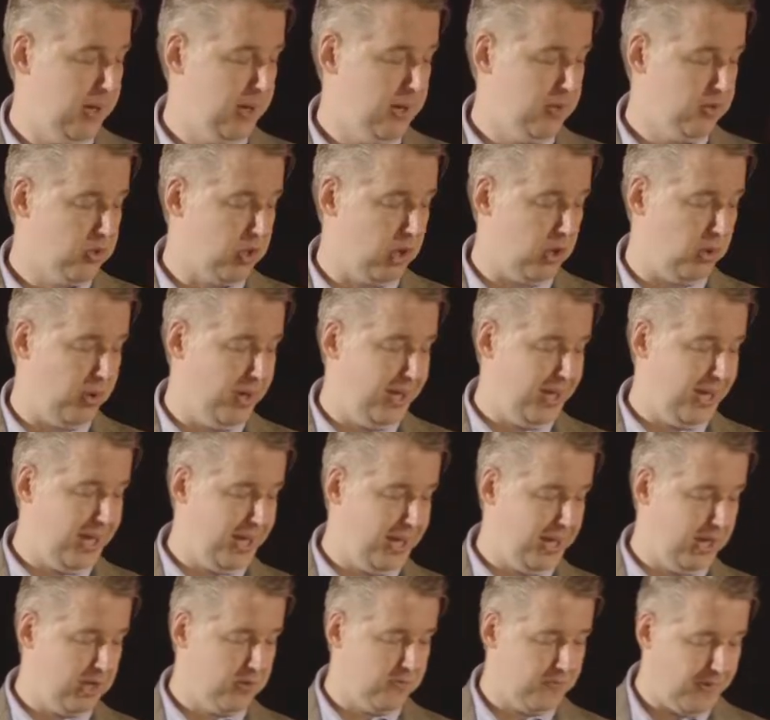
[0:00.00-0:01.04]
So it
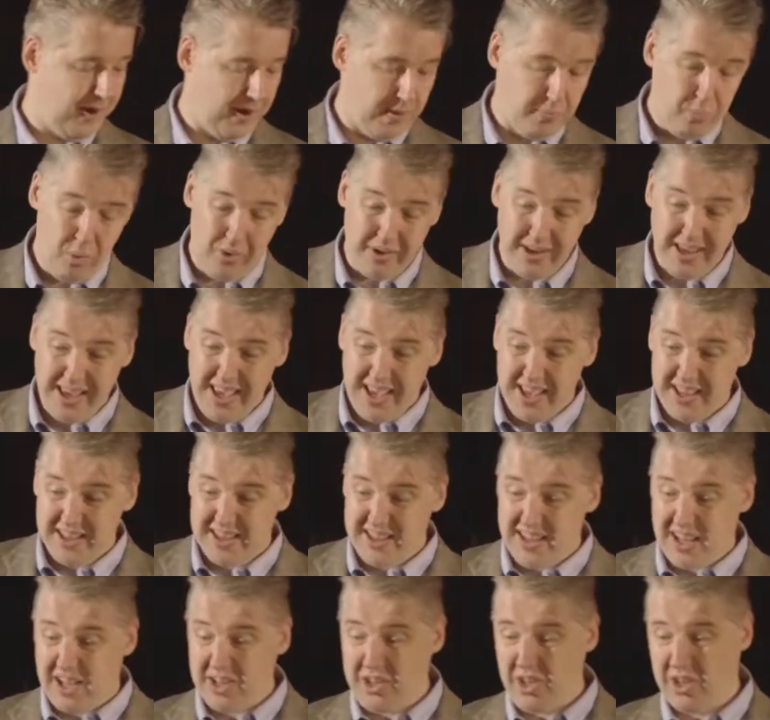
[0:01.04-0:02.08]
is very important.
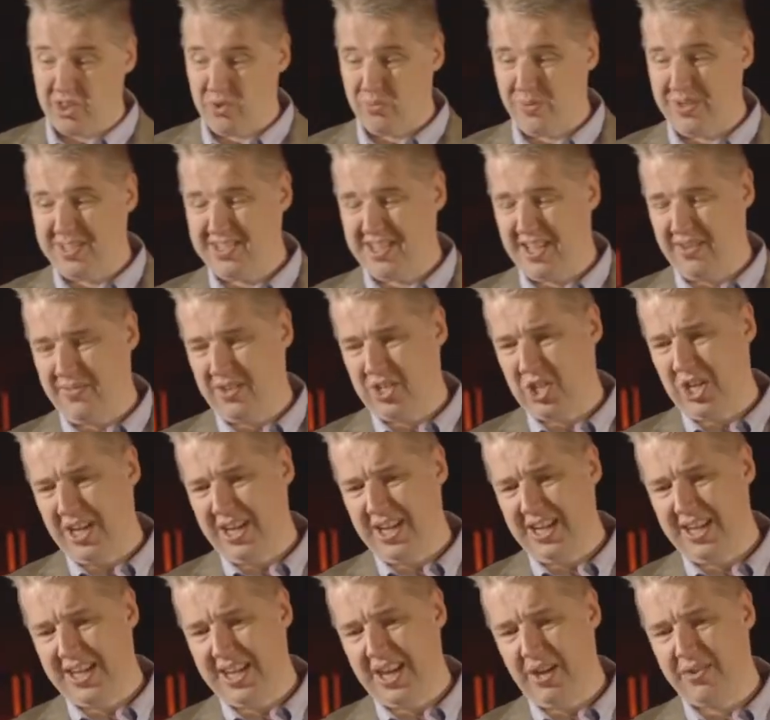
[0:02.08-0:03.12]
Another reason to have a
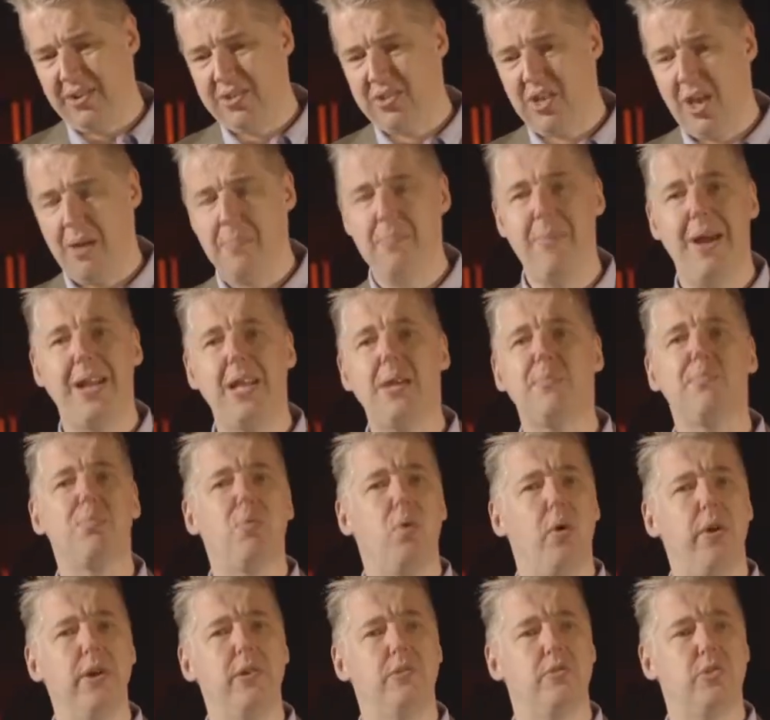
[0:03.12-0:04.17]
checking account is many
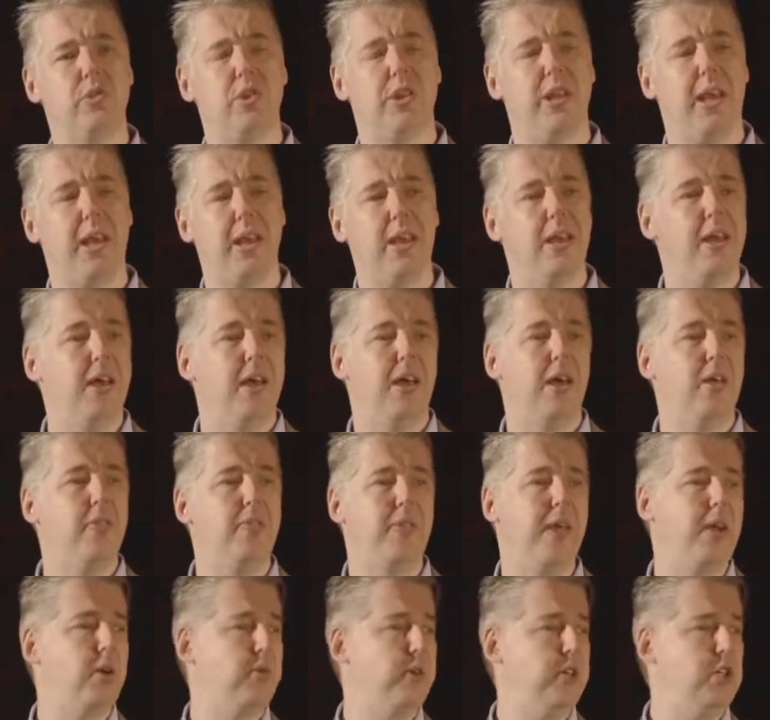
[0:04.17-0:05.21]
employers today,
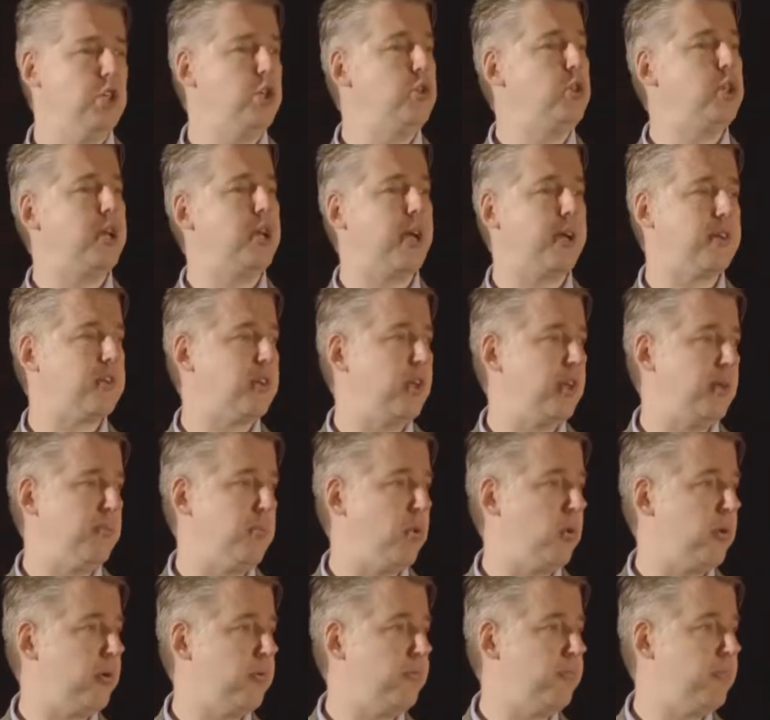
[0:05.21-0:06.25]
they don't issue checks
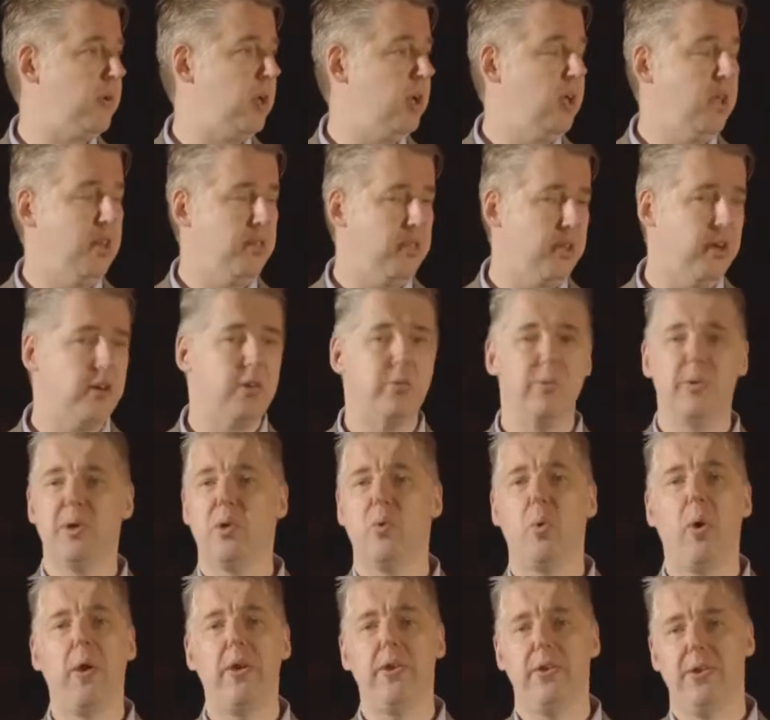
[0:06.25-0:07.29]
anymore. They're going to
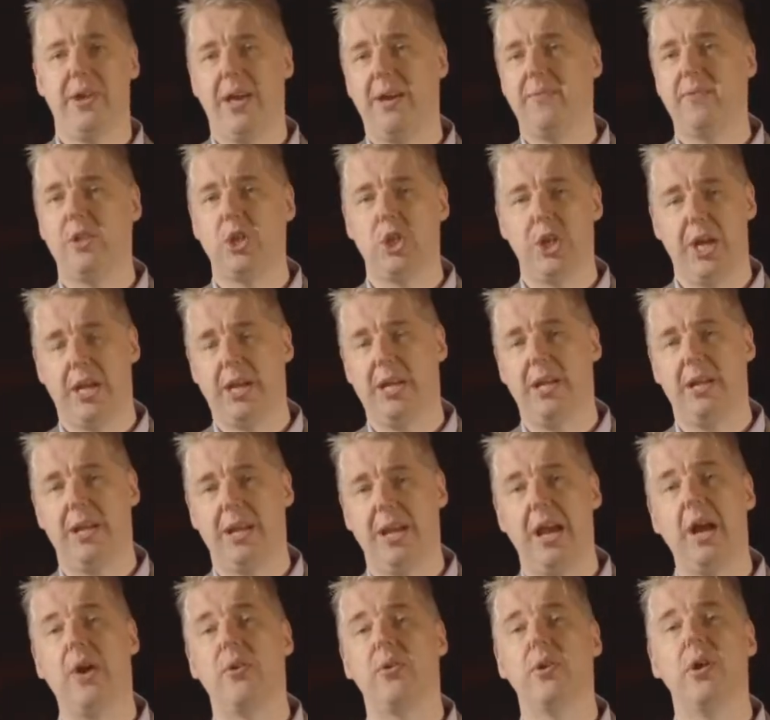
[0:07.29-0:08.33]
require you to have a checking
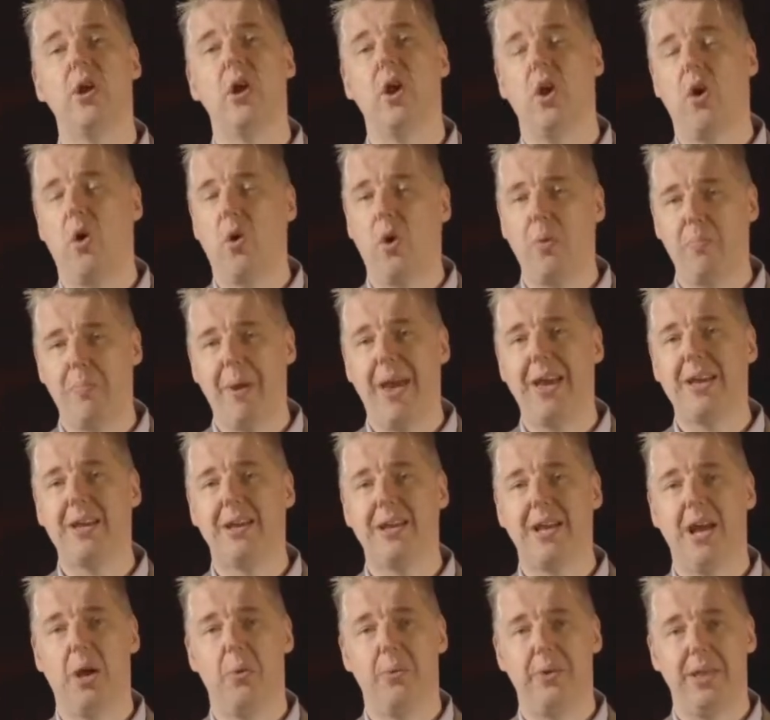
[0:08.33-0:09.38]
account or a bank
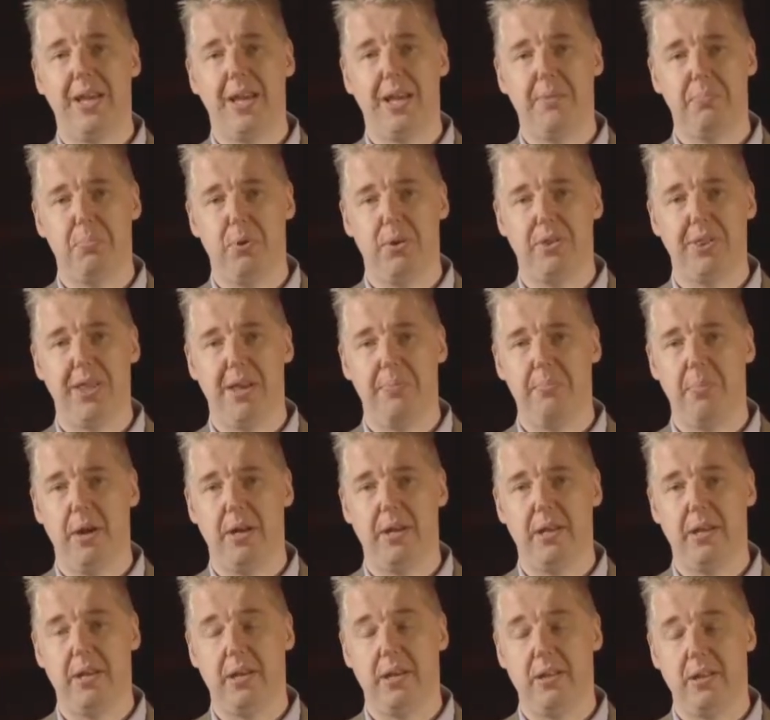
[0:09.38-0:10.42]
account where they can put that
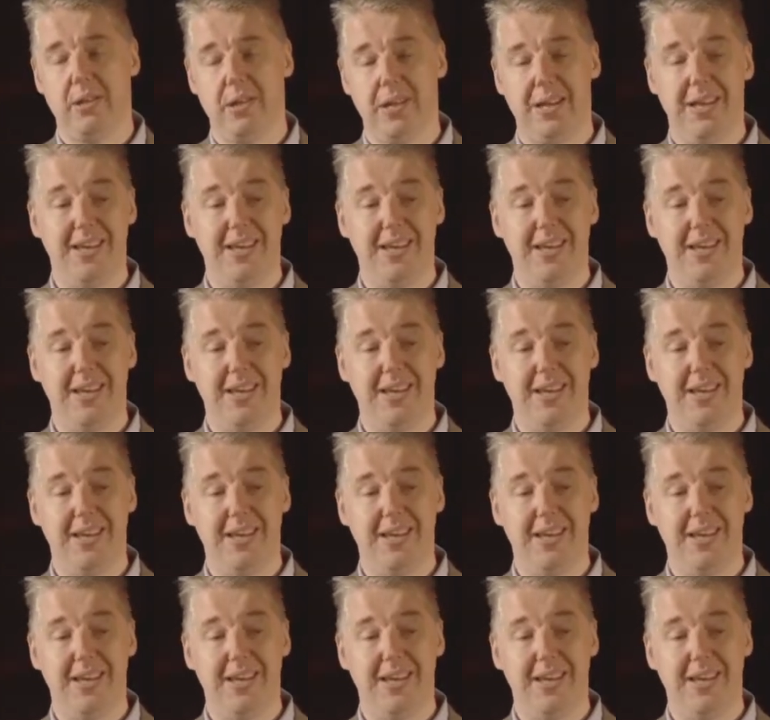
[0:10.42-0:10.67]
money in.